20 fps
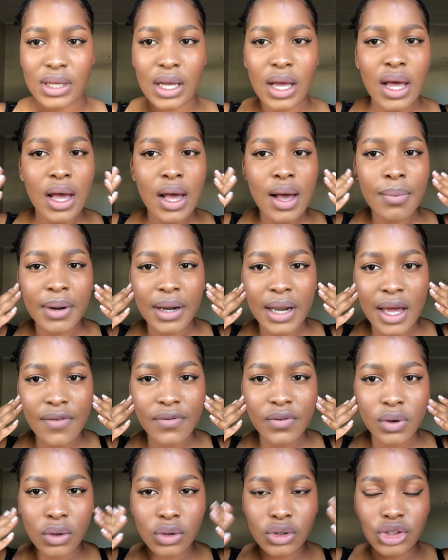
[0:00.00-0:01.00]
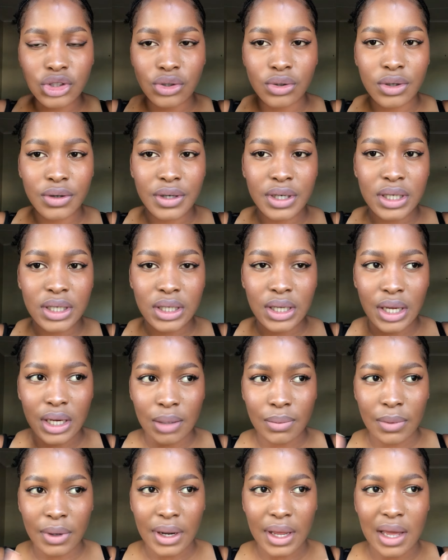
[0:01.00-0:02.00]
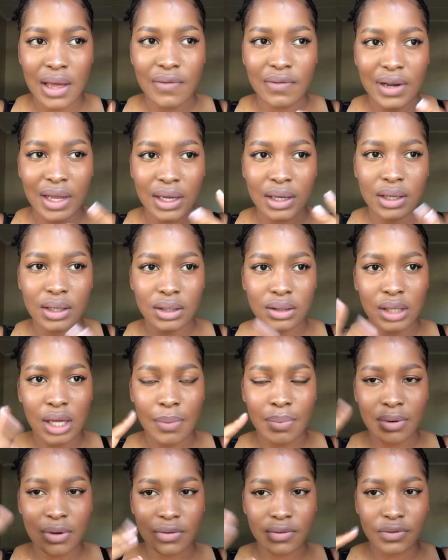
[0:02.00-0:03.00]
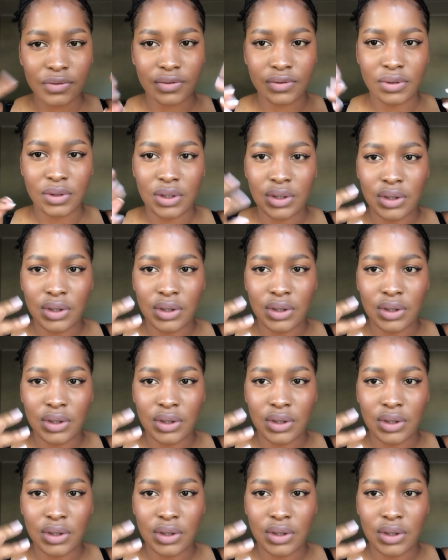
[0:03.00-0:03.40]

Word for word: I'm gonna have gold jewelry and I'm gonna have like a couple of